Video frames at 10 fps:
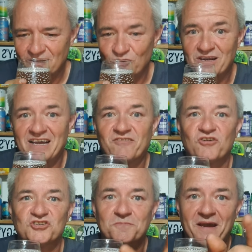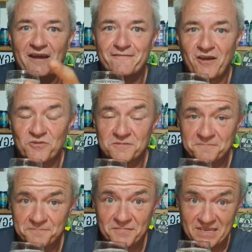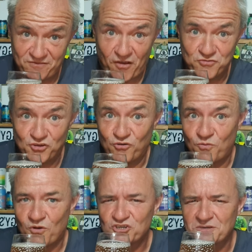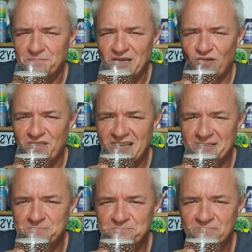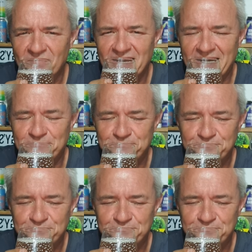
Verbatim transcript: luckily I've got a spare phone this phone you're watching me on there yeah